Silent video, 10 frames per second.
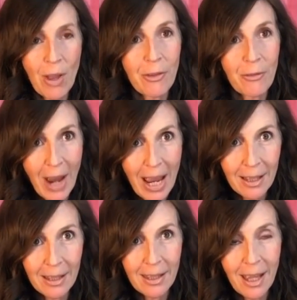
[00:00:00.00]
got the
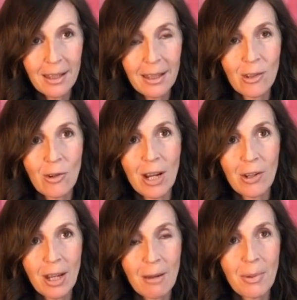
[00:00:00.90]
frankincense dry
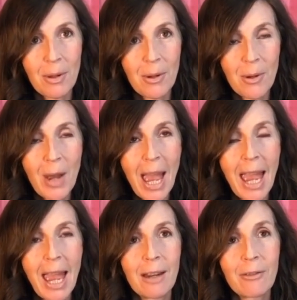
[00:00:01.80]
shampoo
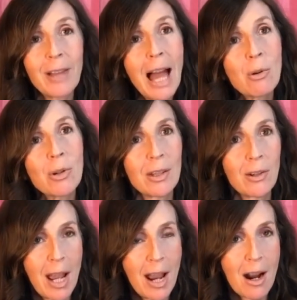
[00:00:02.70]
and flowers in
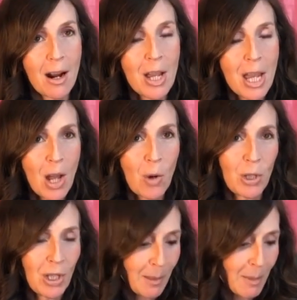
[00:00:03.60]
our hair,
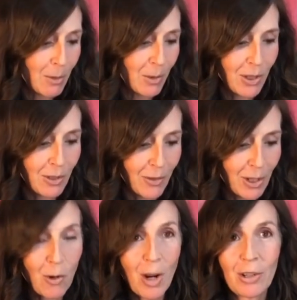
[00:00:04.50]
which is made with
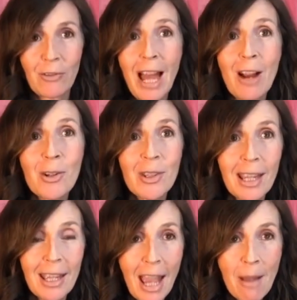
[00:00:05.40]
different crushed flowers
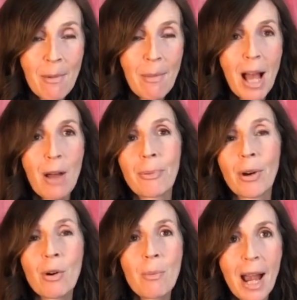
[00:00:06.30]
like chamomile,
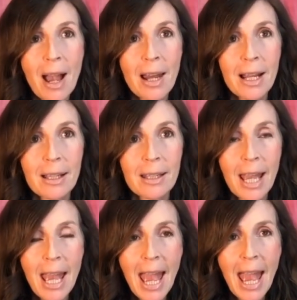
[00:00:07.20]

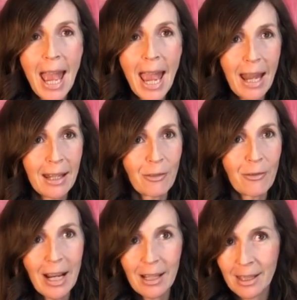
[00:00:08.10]
probiotics. And the
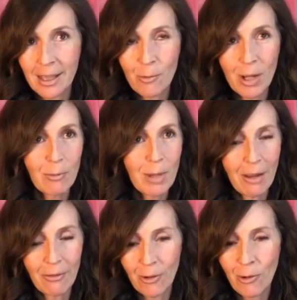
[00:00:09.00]
frankincense one, we
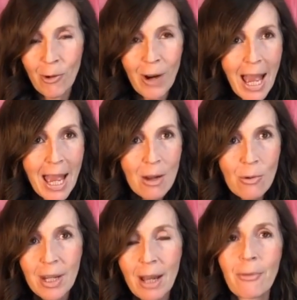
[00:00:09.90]
have
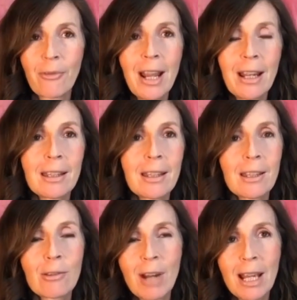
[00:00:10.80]
ground up
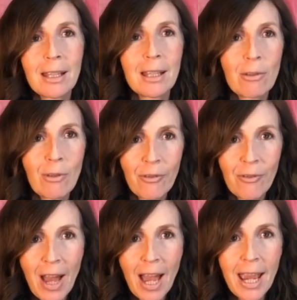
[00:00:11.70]
frankincense resin to a
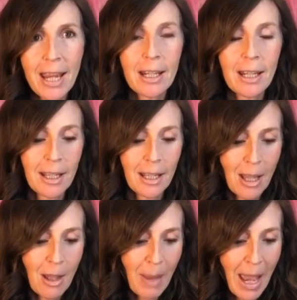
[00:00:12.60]
fine
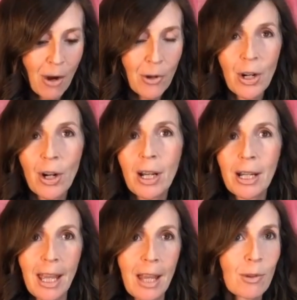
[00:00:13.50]
powder.
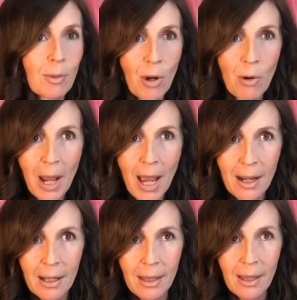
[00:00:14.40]
And again, there's
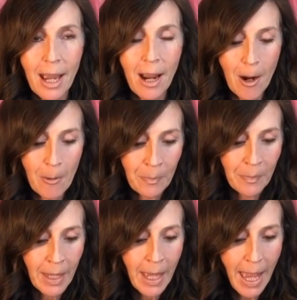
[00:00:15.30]
probiotics in there
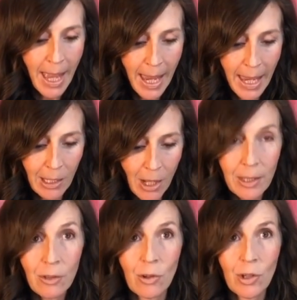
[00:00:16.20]
and
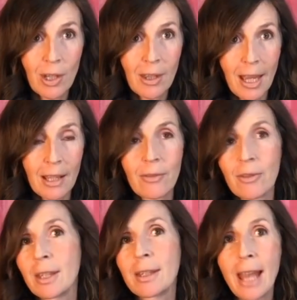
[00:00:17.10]
lots of nourishing things
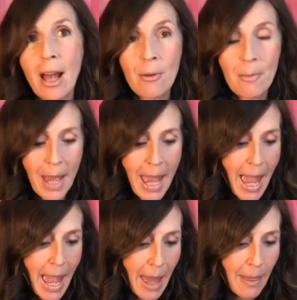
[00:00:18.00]
for the scalp.
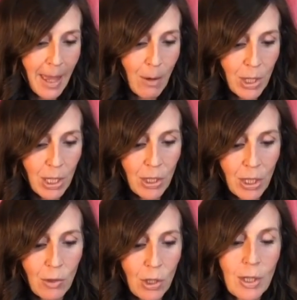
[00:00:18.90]
And then what you
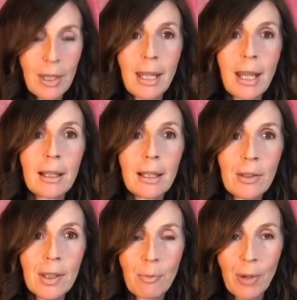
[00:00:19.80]
do is you just take a
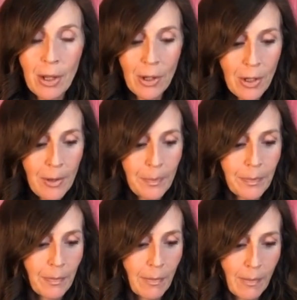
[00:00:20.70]
little sprinkle
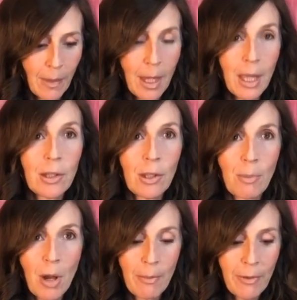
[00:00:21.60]
into the
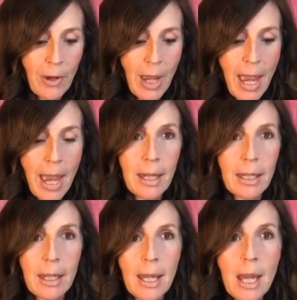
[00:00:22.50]
palm of your
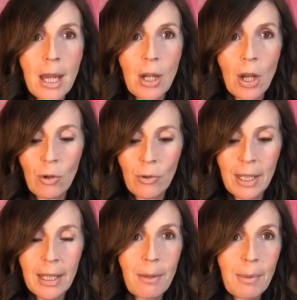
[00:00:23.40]
hand, coat
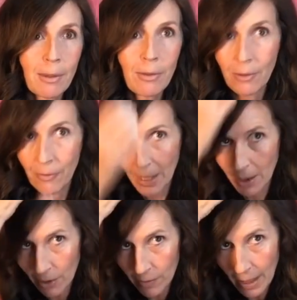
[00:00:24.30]
the tips of your
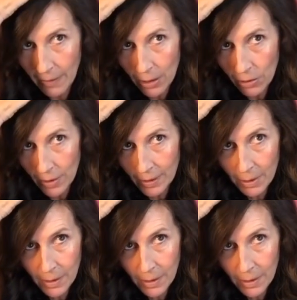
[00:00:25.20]
fingers, and then you just